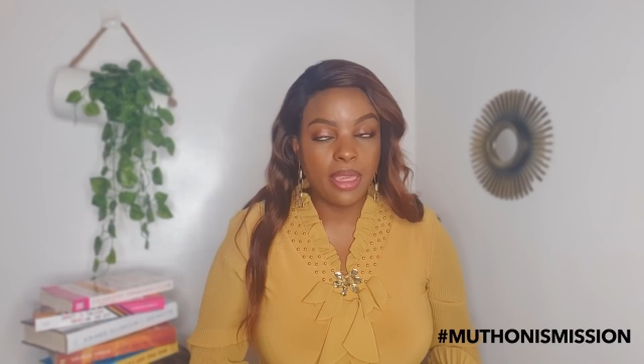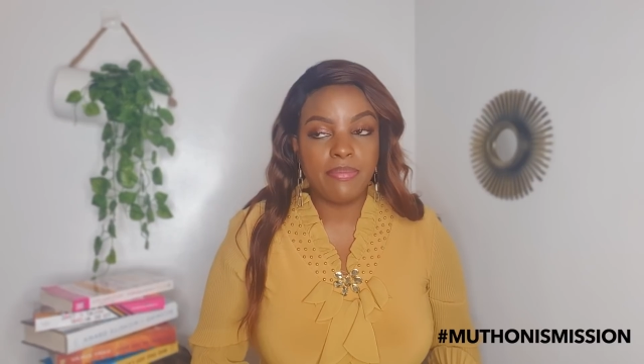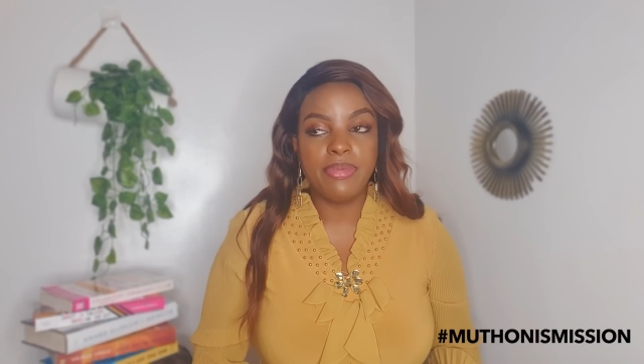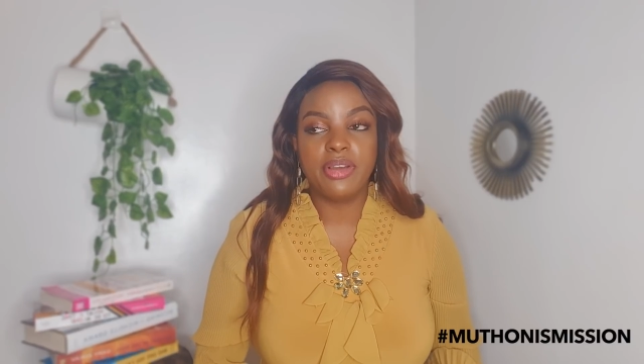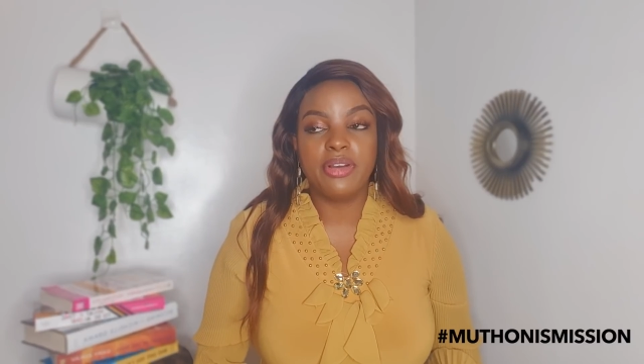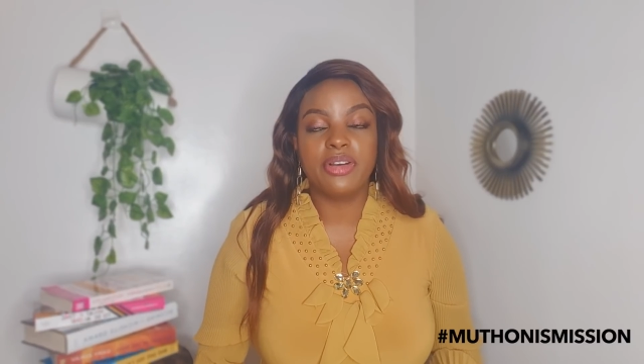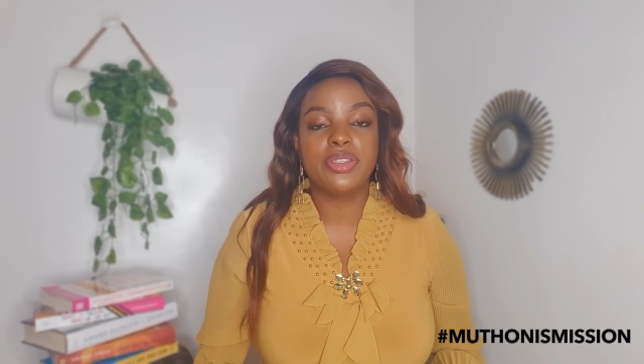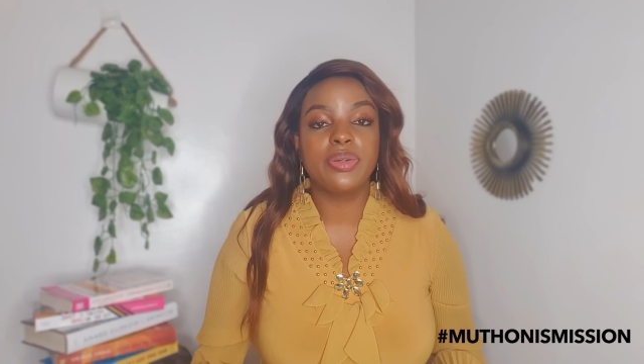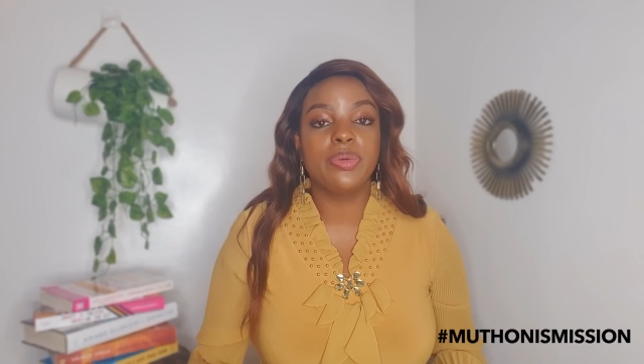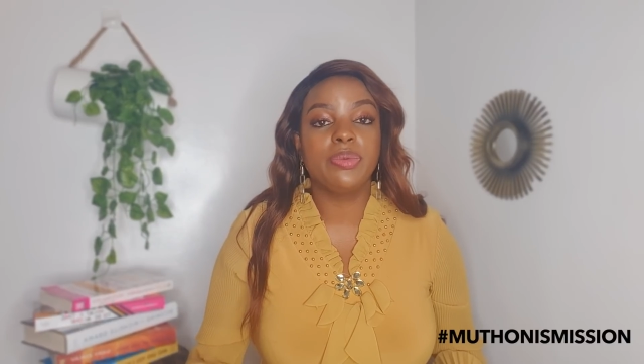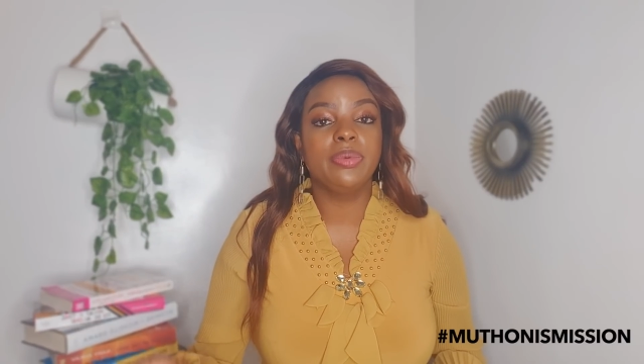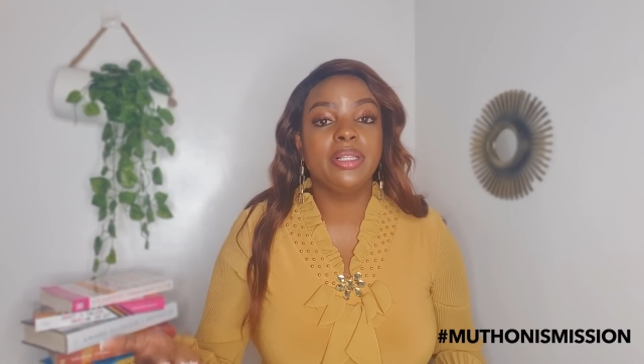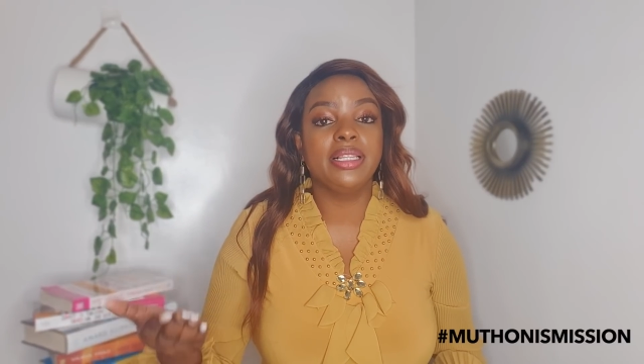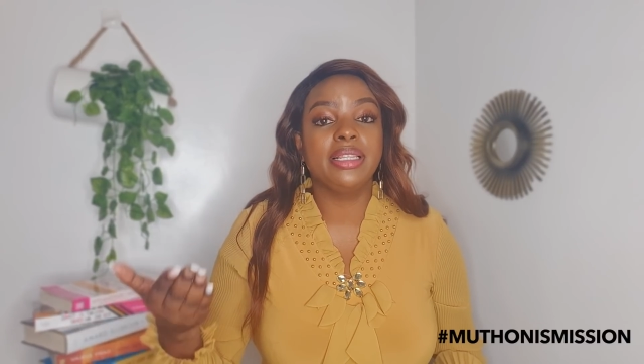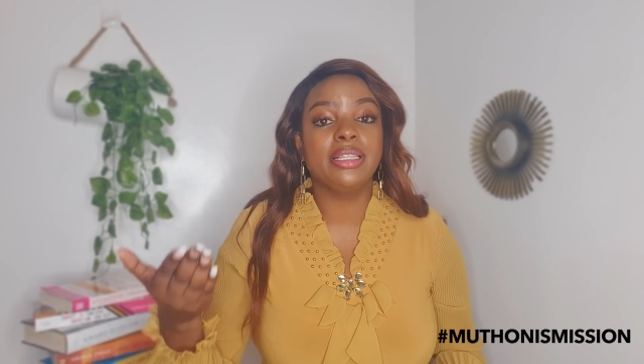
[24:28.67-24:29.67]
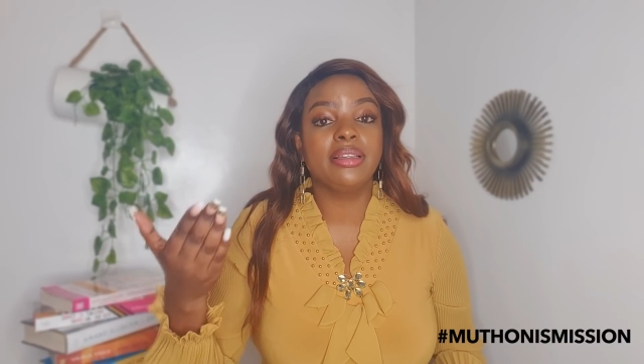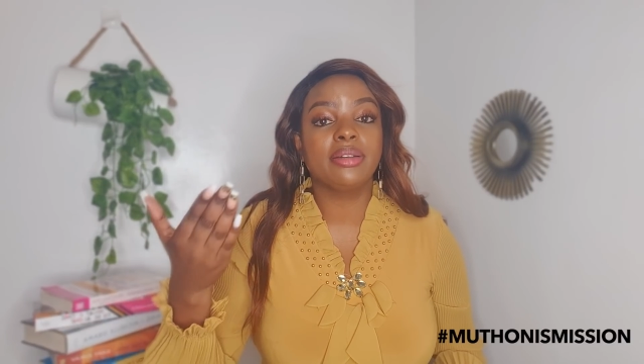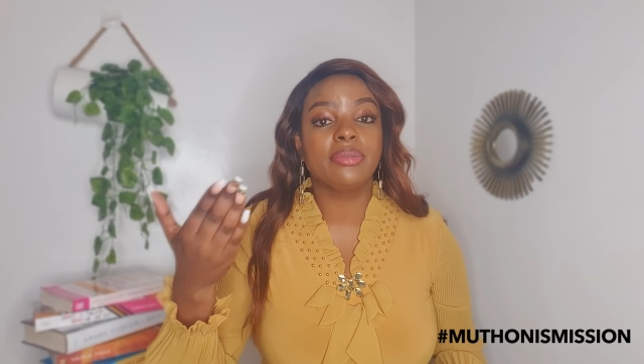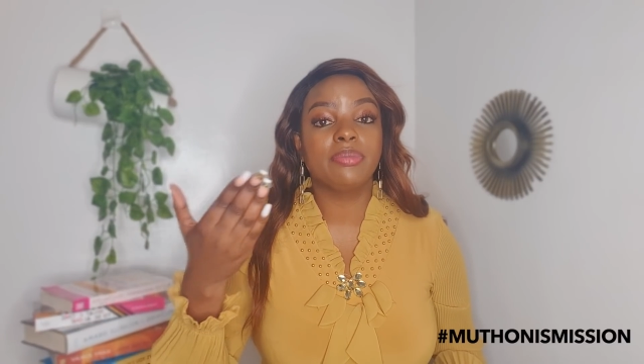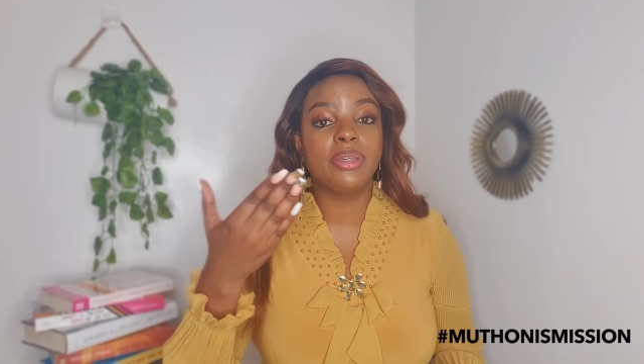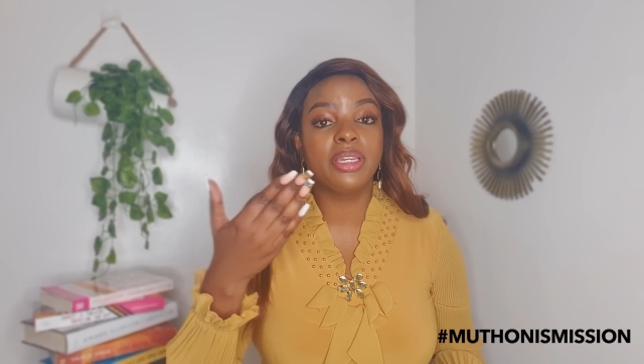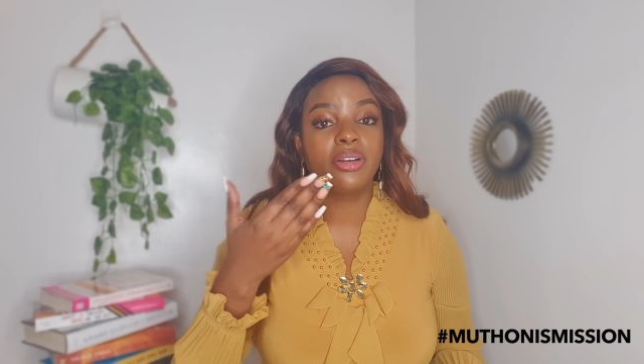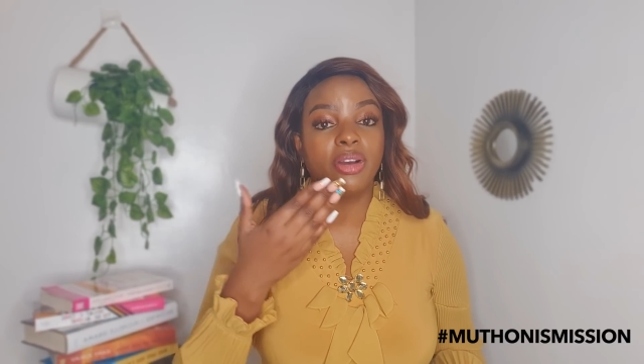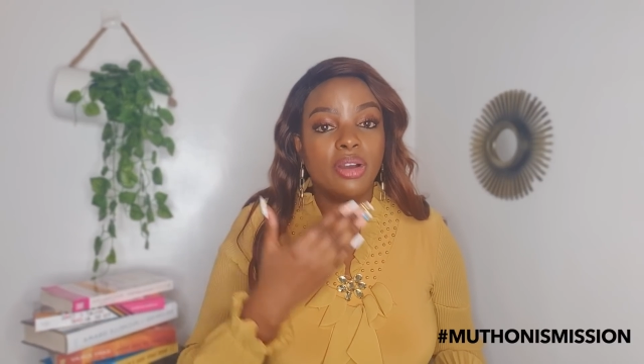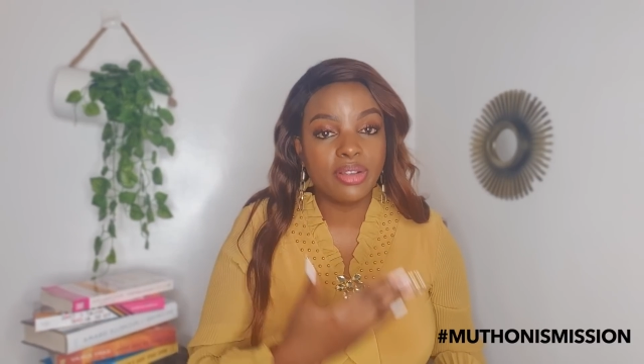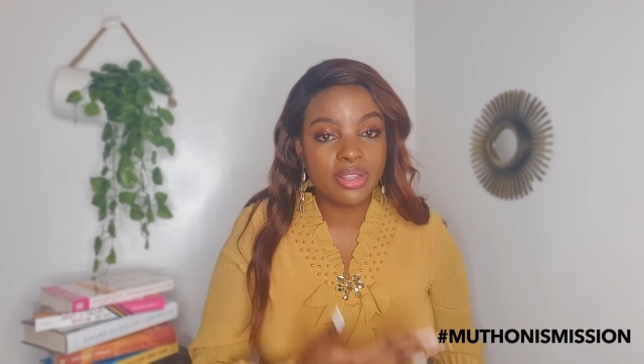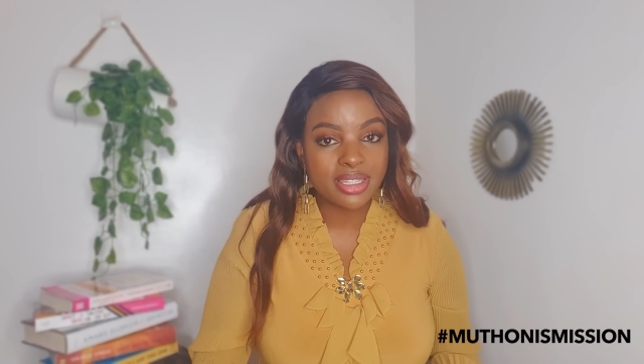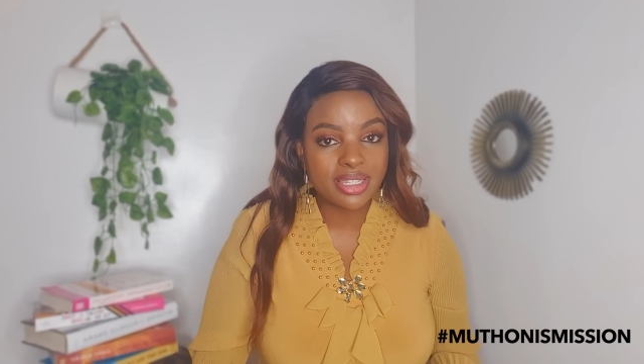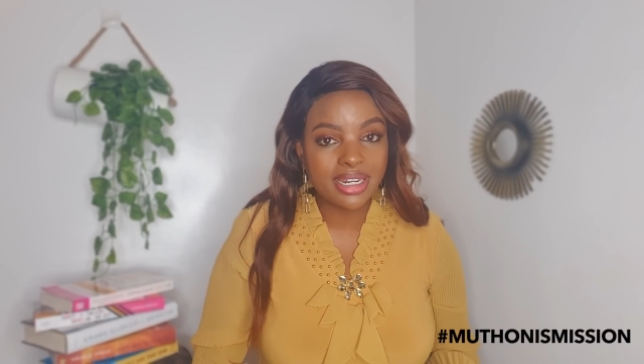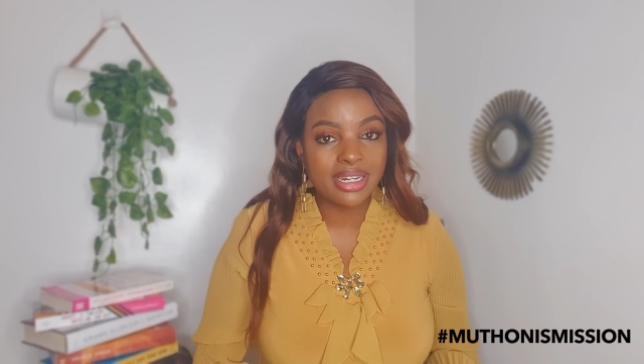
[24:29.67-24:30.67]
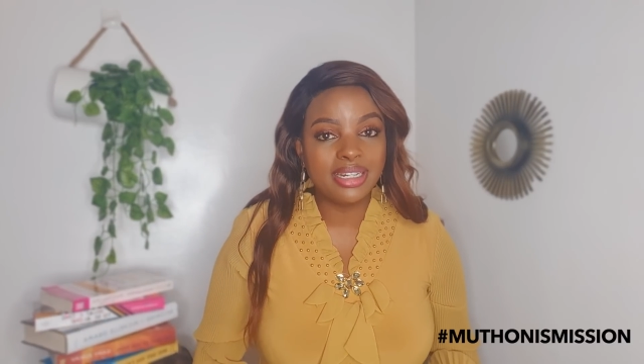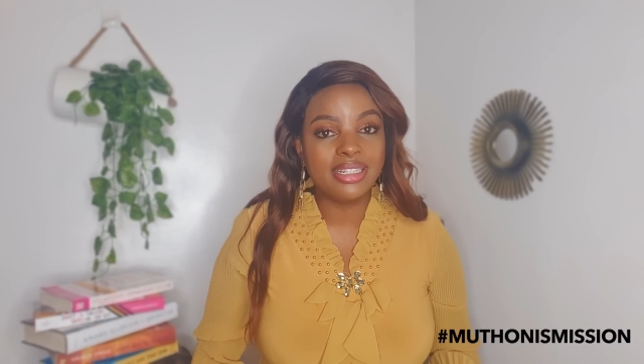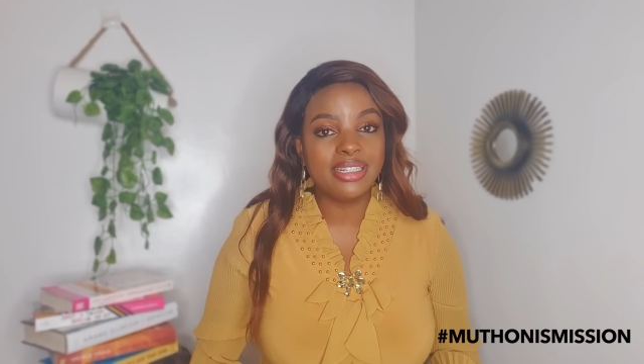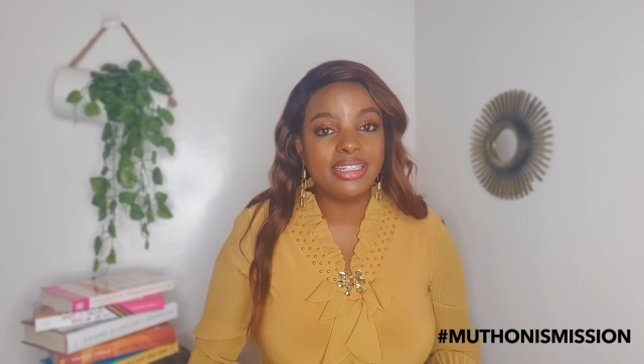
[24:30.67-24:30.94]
because you will be constantly